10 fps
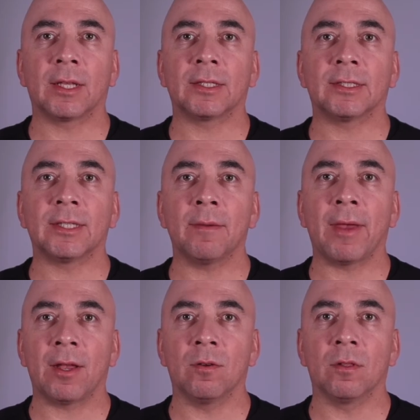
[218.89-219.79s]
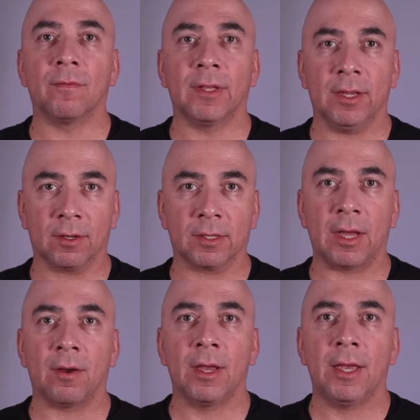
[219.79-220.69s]
at the same angle of the ear
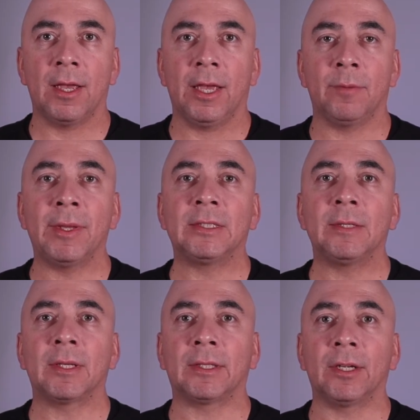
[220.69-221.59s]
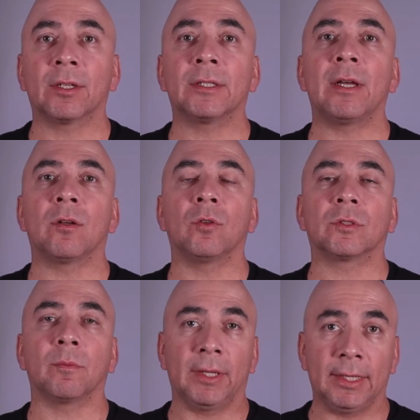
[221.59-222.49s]
canal. It may seem that the ear canal
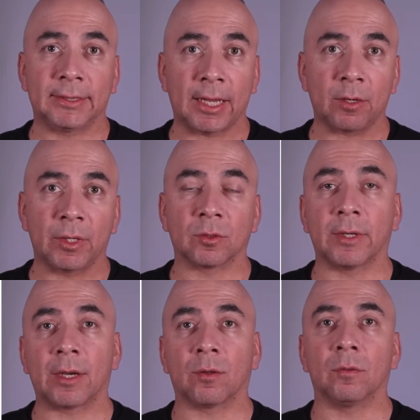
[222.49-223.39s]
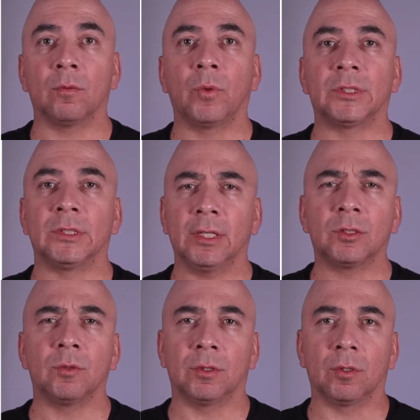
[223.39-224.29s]
goes completely sideways or lateral, which it
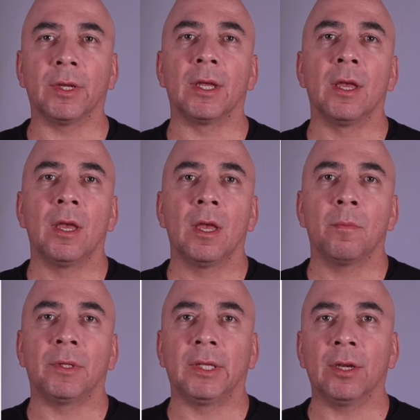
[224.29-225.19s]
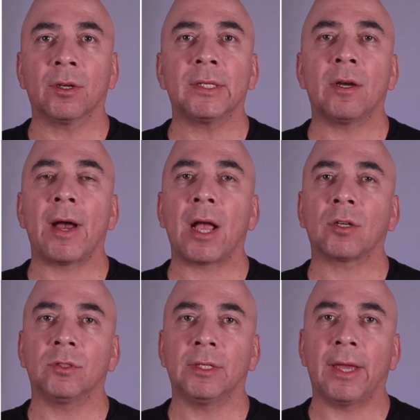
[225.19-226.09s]
does to a degree, but the ear canal
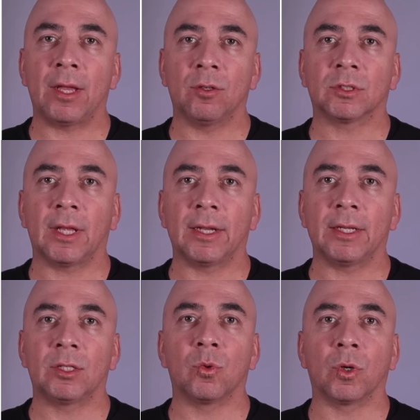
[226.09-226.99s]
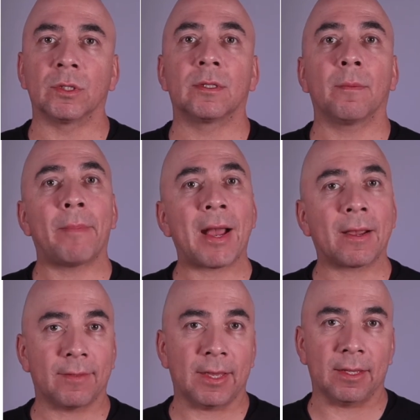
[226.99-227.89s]
actually angles slightly towards the back
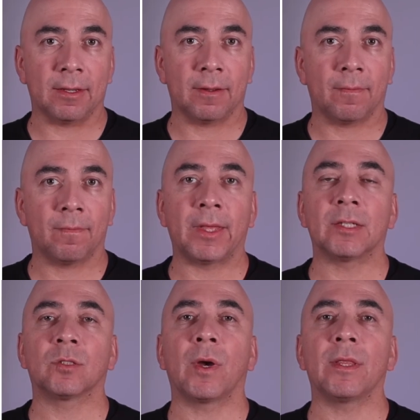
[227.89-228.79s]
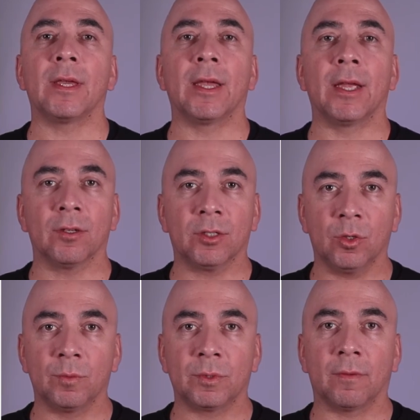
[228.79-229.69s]
of the head. That is why the ear
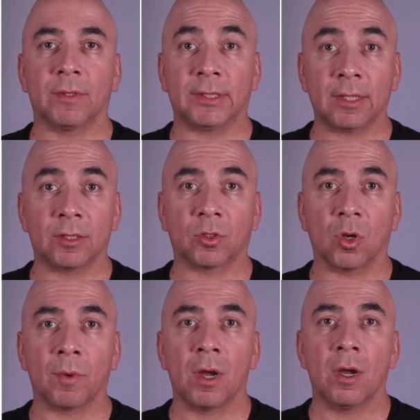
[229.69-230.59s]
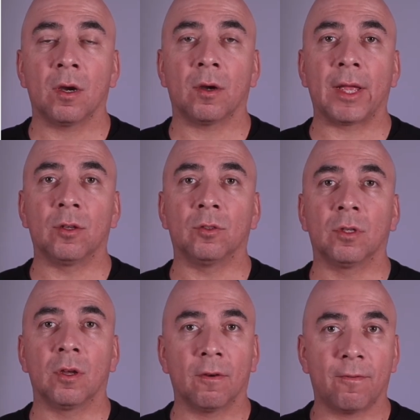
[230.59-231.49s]
tubes of the stethoscope are
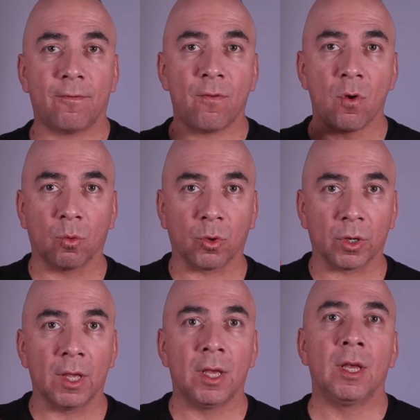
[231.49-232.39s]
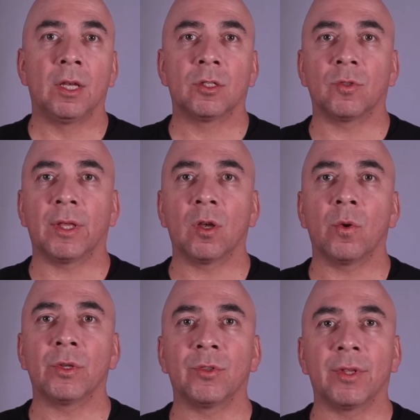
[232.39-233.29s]
angled forward. So they
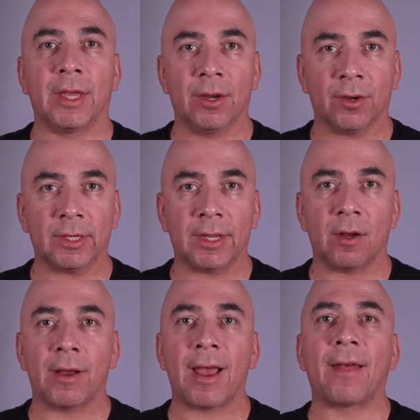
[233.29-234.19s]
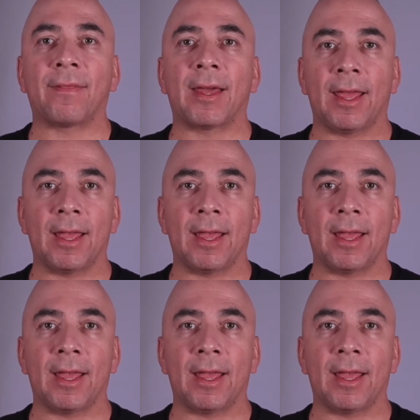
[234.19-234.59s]
go into the ear canal at that